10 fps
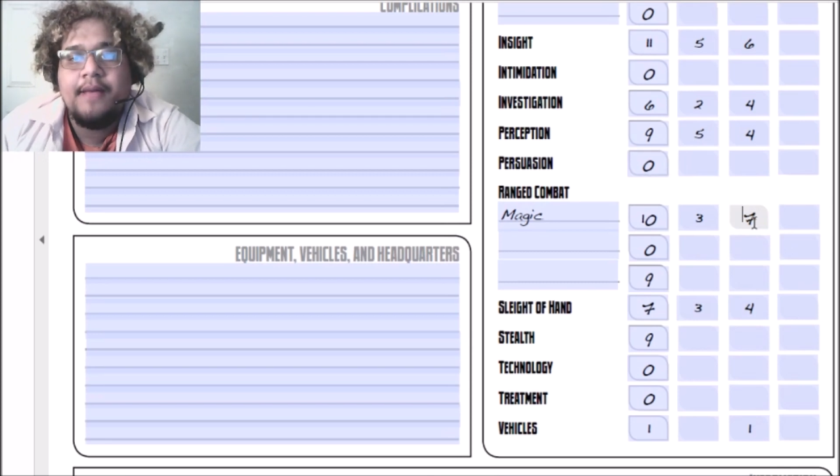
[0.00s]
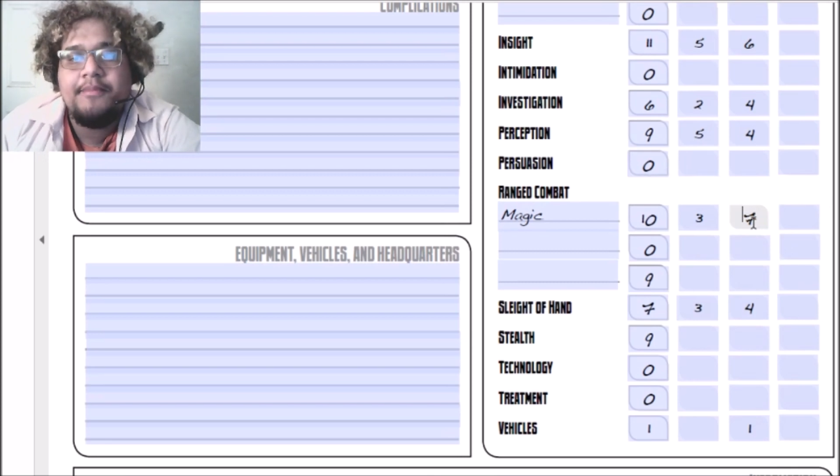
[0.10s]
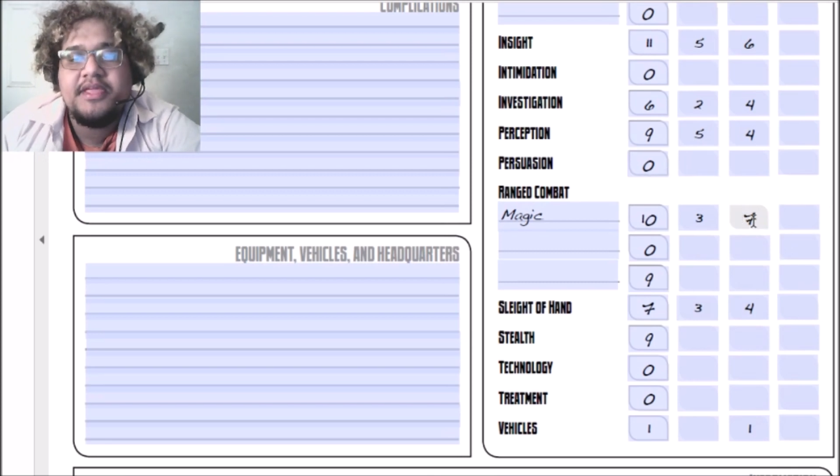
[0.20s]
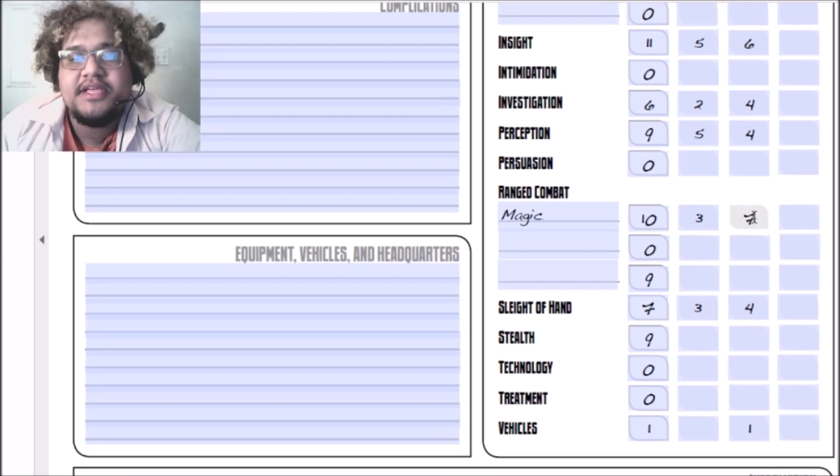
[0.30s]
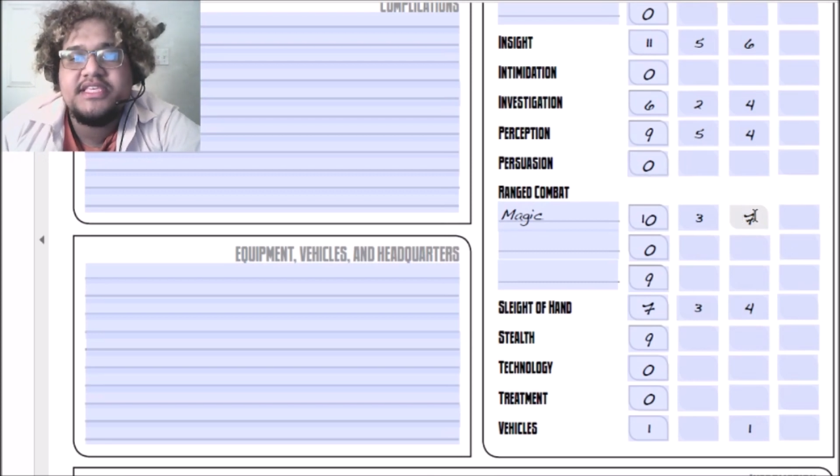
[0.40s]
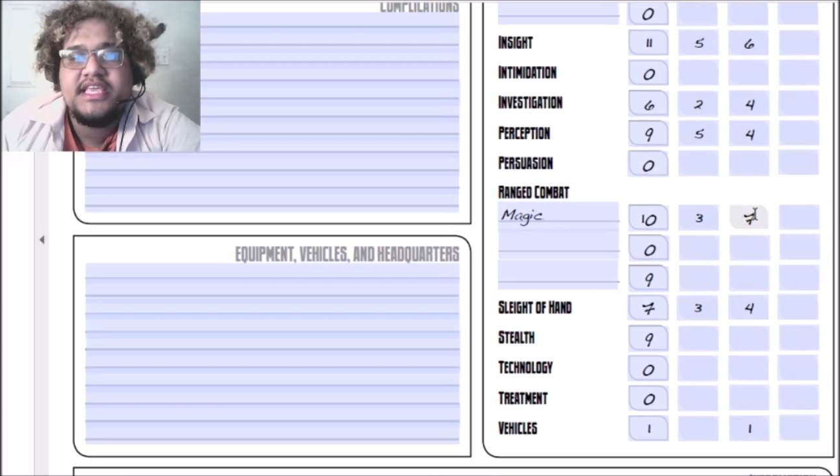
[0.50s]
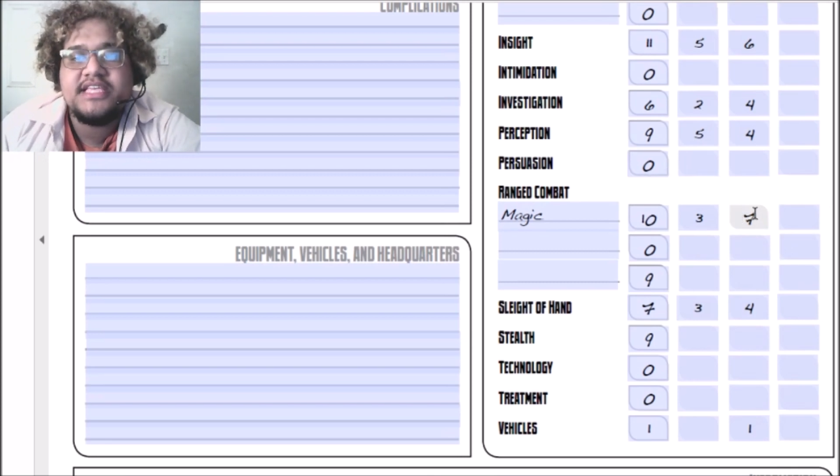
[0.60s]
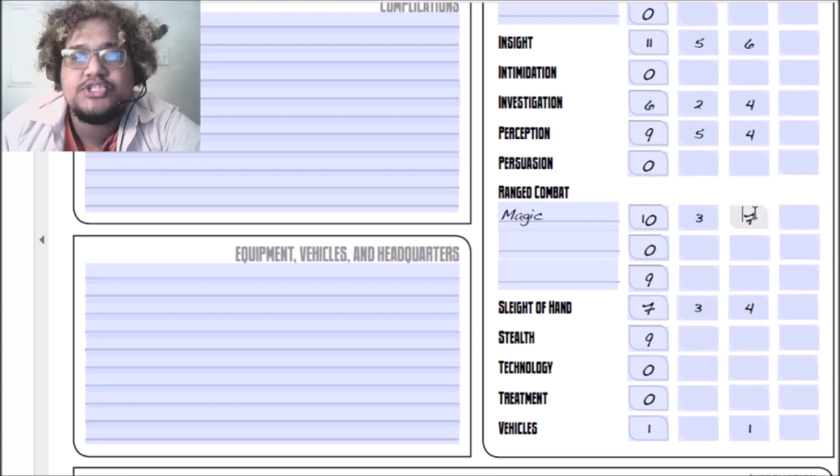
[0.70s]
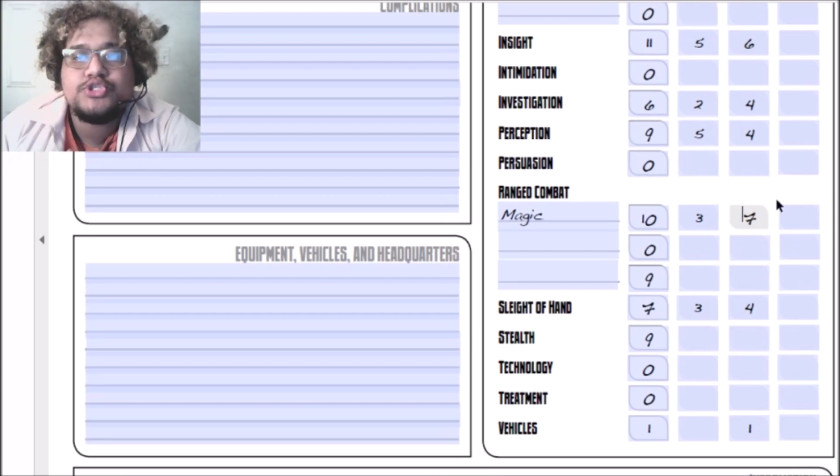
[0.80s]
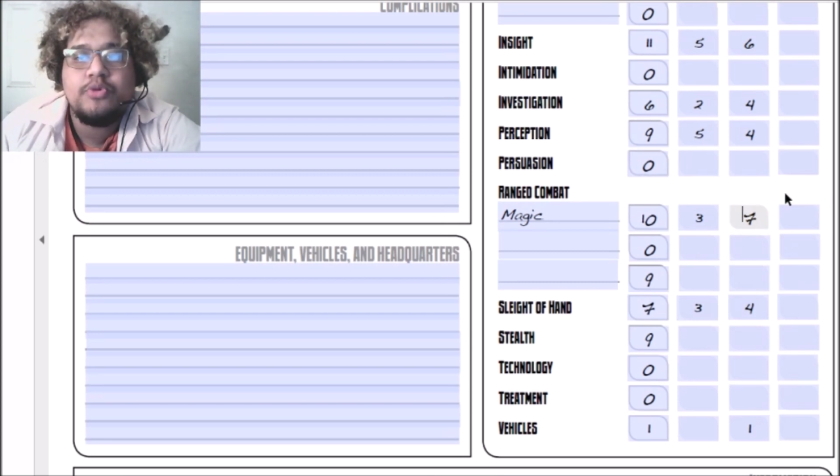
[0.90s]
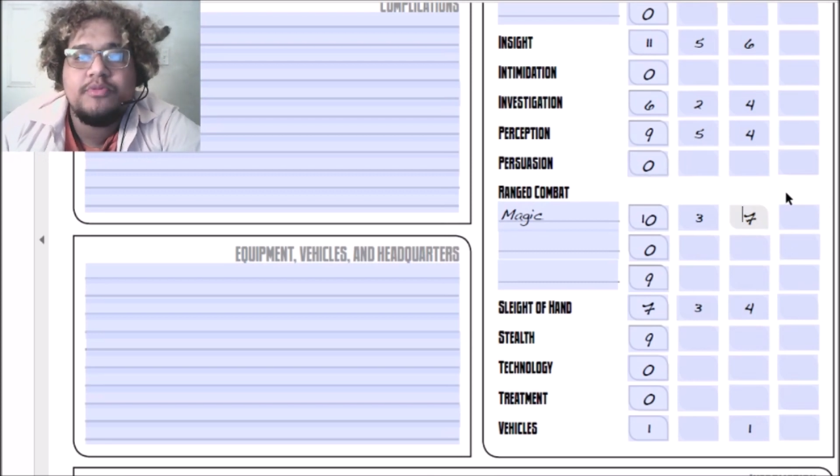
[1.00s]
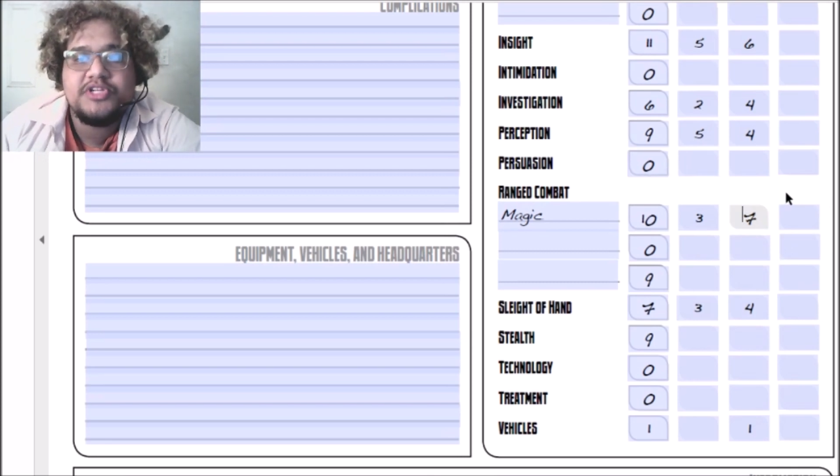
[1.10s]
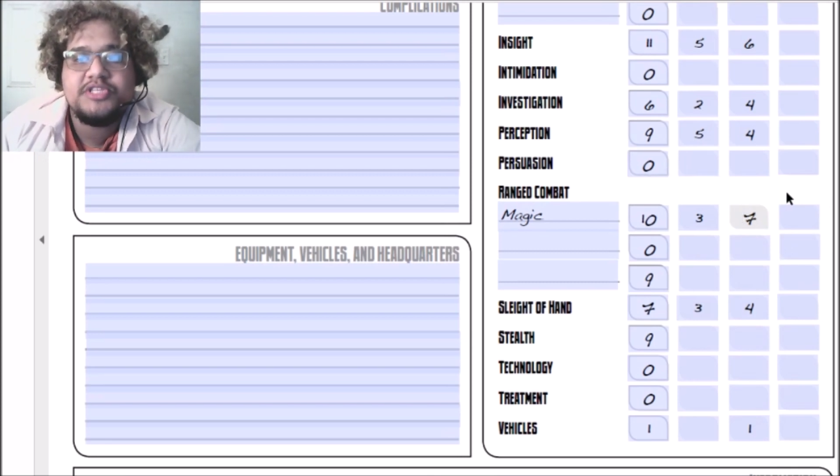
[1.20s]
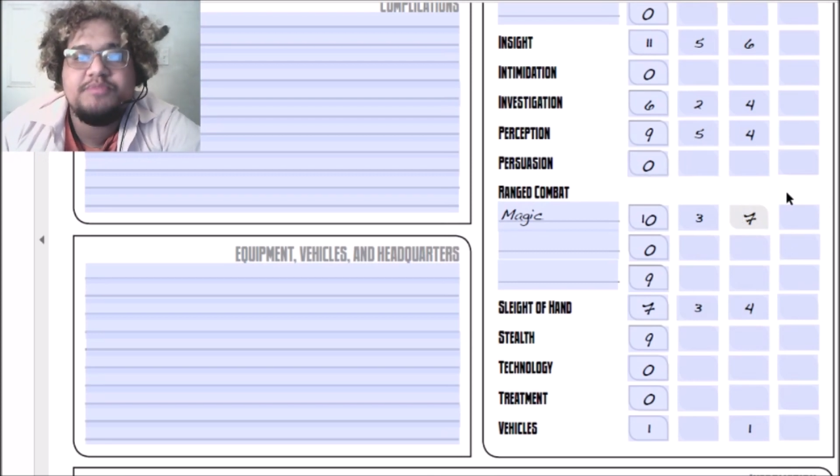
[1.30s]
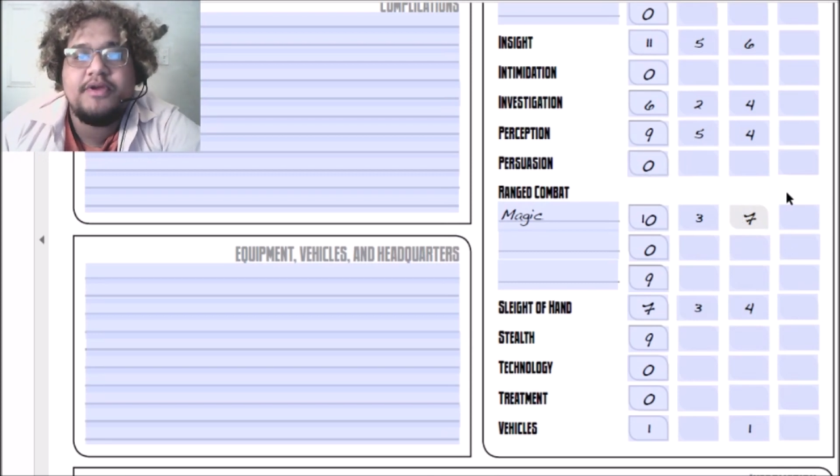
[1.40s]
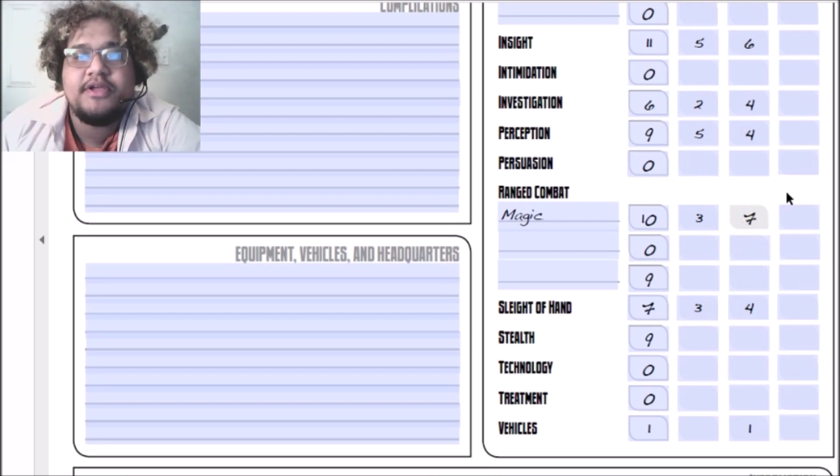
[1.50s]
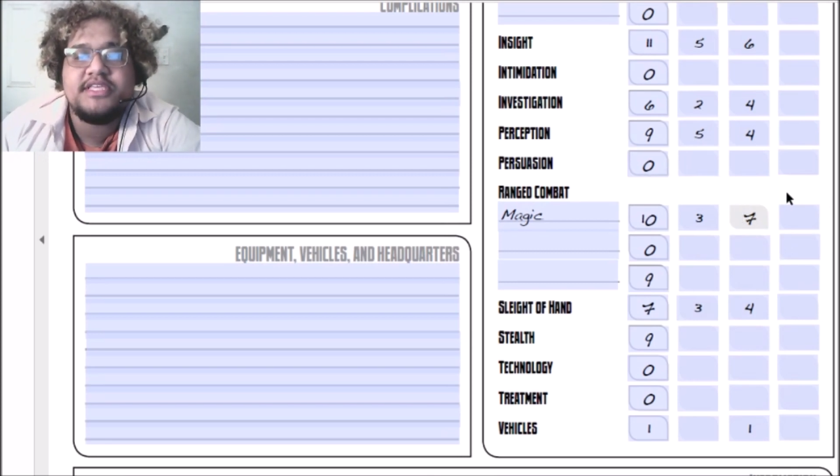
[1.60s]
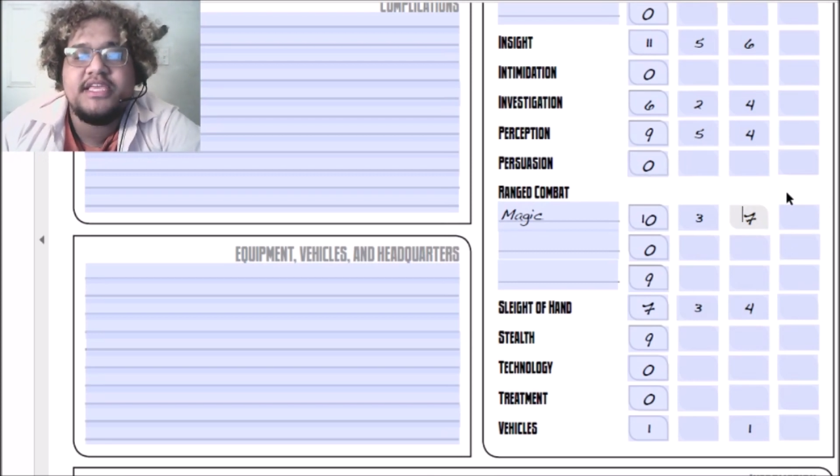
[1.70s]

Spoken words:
because he has so much experience